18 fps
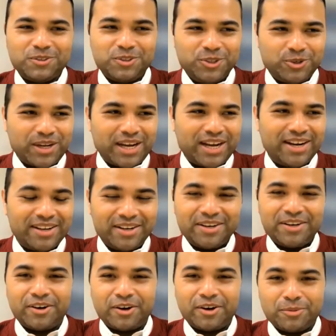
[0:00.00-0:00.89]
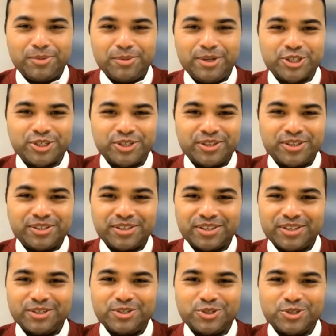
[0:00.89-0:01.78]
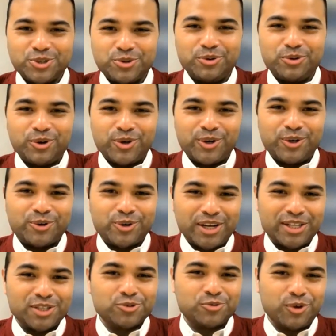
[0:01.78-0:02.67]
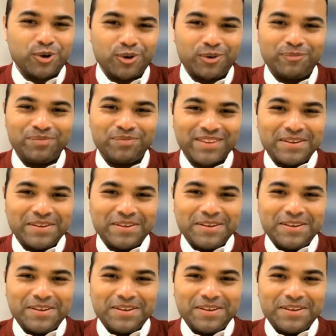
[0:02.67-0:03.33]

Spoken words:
united in our mission to go out and transform